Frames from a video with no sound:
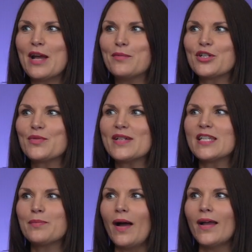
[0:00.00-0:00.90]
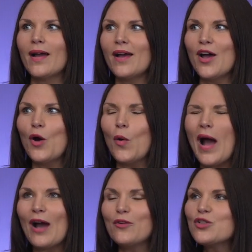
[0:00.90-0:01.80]
able to inspire her, or
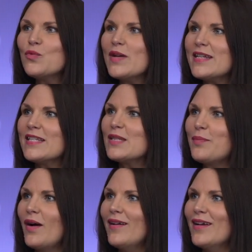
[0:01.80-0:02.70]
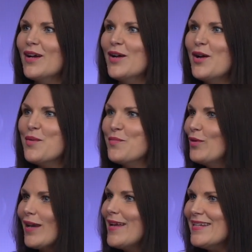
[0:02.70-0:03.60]
how do we inspire
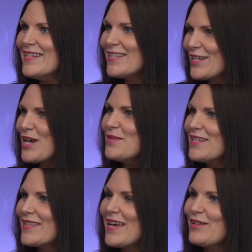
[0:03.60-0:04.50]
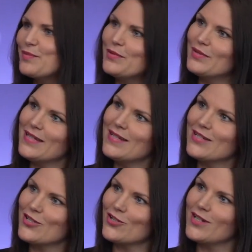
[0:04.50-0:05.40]
more ladies to come into the house building
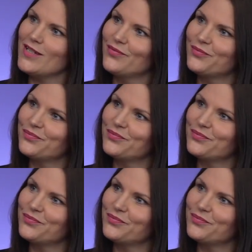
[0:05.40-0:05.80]
industry?